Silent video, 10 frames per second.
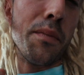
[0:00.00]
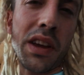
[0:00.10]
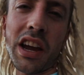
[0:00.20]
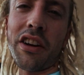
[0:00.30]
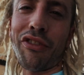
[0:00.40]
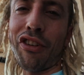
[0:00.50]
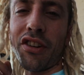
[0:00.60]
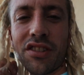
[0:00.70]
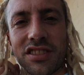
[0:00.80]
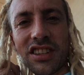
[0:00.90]
Be careful.
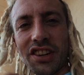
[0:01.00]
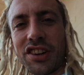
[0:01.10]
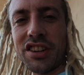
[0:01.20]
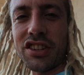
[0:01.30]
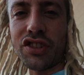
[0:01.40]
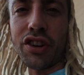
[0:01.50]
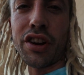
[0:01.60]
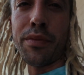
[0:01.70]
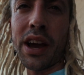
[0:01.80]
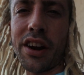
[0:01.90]
It's gonna destroy
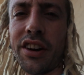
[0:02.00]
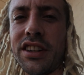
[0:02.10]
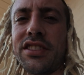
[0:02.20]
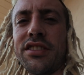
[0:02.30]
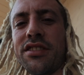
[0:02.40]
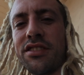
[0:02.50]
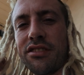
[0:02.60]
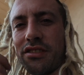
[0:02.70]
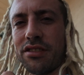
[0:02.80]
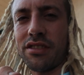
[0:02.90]
your batteries.
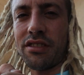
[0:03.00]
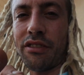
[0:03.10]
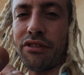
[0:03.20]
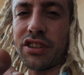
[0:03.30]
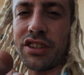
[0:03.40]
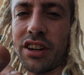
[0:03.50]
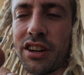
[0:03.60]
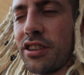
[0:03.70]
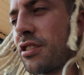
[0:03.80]
For sure.